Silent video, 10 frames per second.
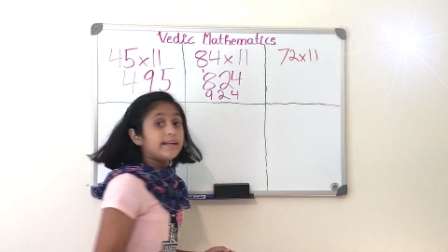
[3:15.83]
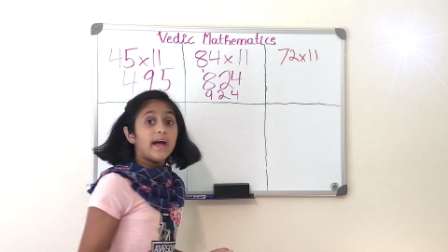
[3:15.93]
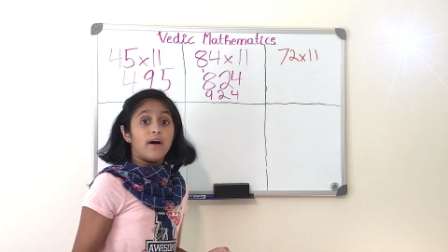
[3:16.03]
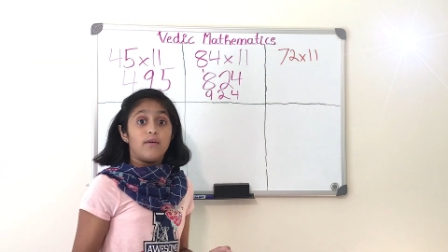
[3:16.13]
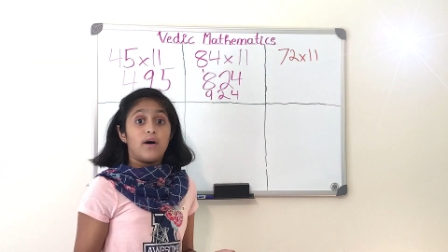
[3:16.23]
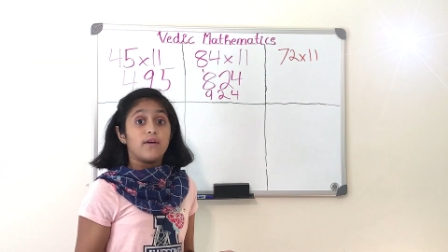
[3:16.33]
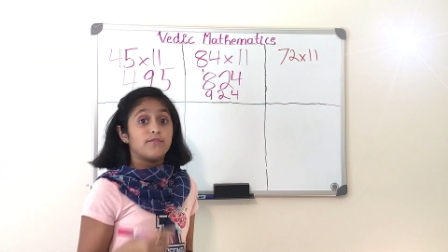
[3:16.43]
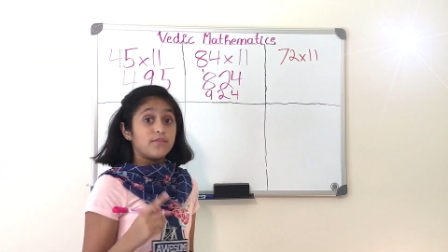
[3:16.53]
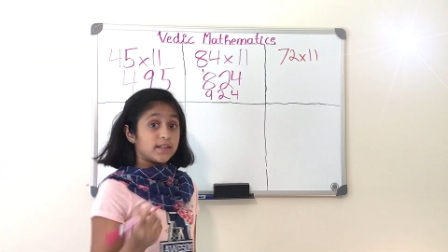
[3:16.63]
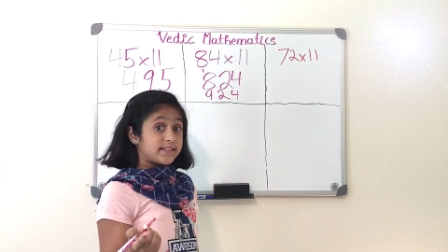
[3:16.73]
Now, our
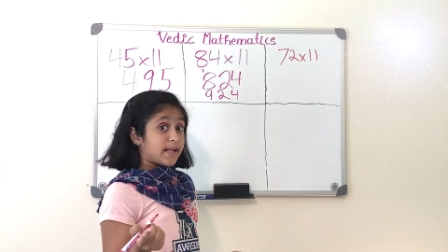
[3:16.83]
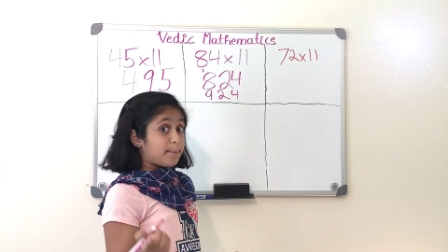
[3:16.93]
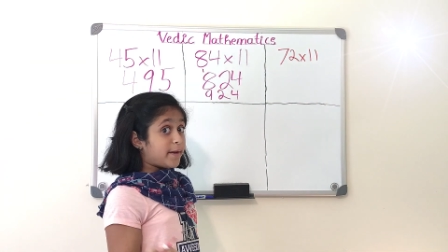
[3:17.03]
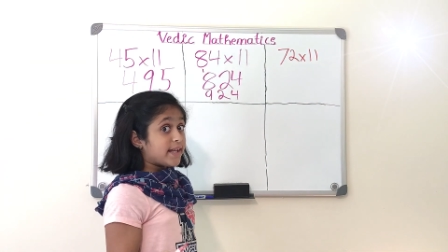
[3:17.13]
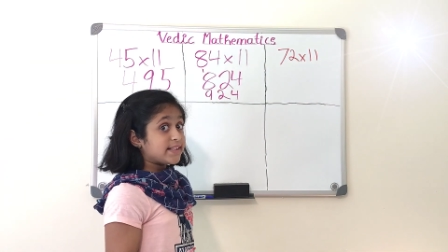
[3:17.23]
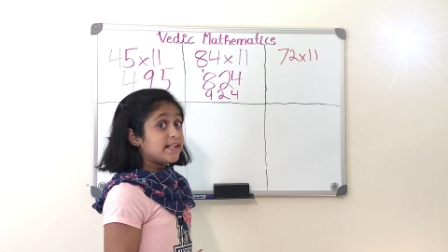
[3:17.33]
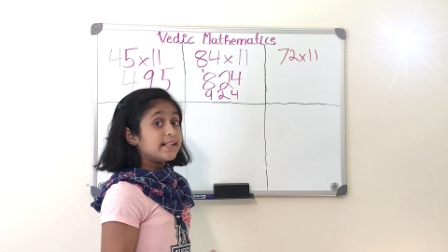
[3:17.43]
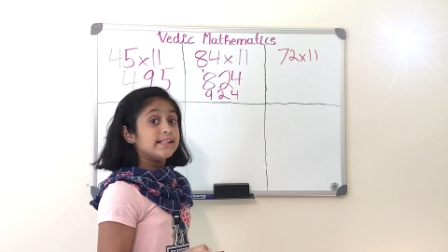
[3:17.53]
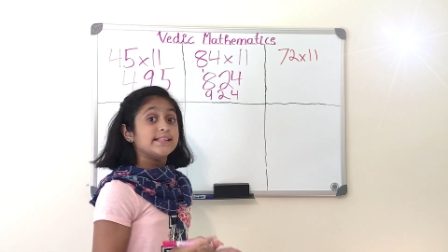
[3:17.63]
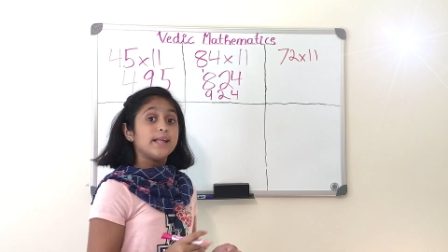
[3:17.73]
first step is
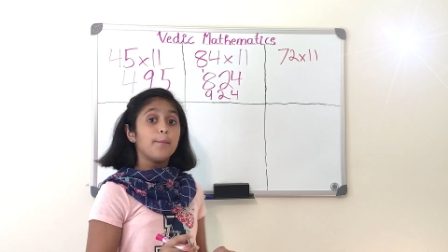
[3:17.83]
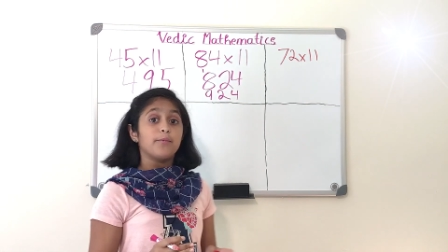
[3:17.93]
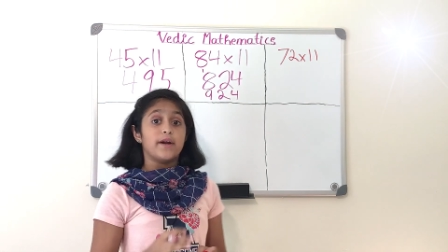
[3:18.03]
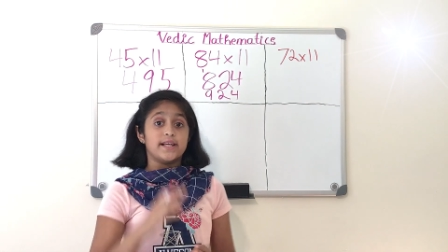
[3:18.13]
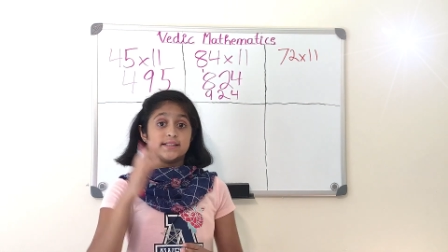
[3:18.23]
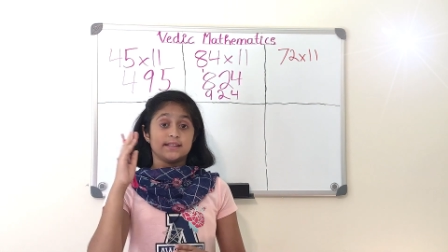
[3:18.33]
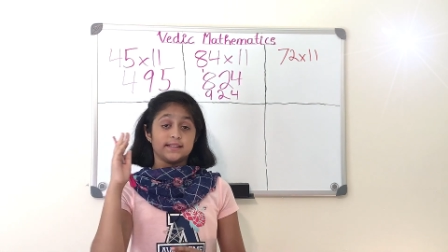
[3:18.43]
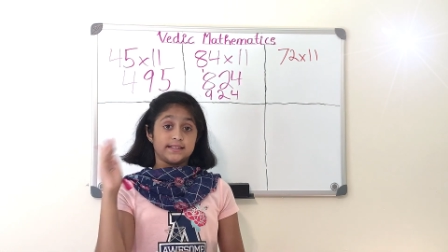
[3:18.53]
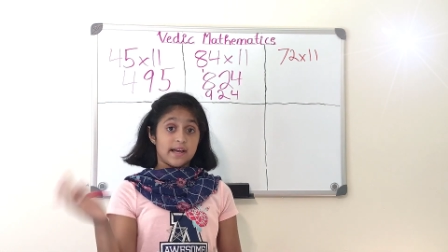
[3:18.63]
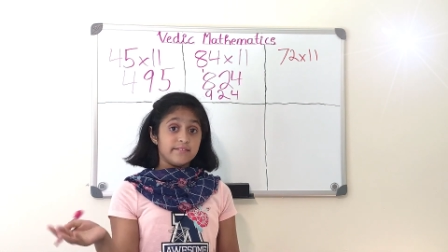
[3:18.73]
to separate
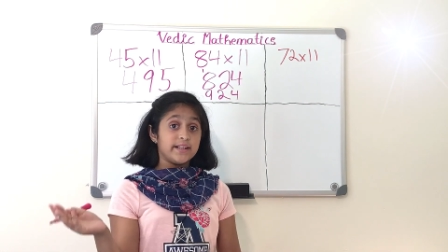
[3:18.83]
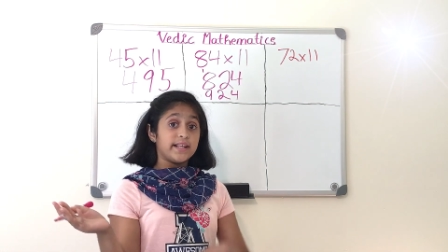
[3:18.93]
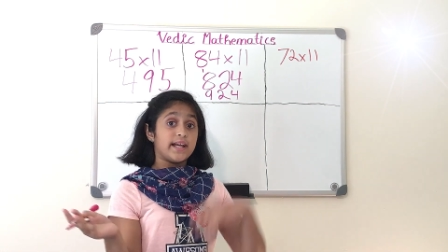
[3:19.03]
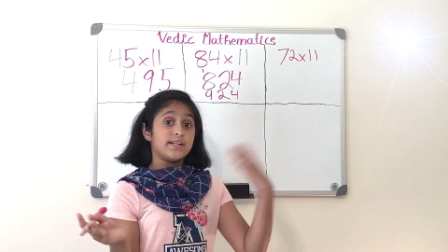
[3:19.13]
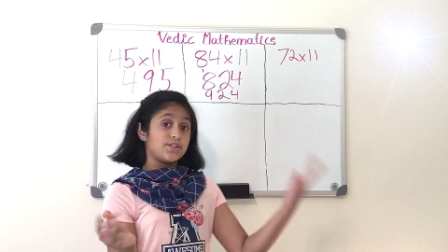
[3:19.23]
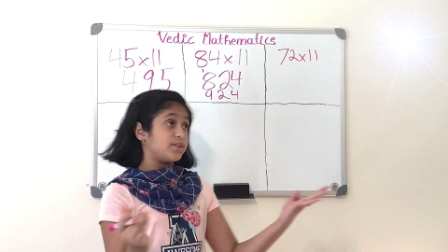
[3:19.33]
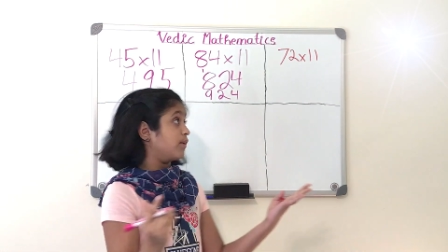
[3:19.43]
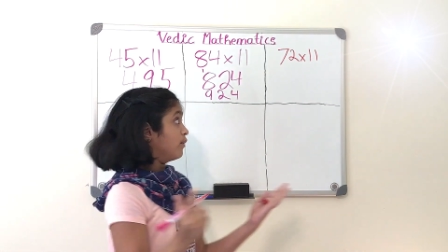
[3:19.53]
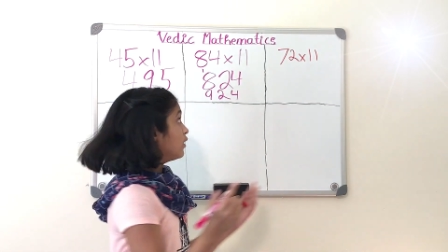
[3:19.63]
7 and 2.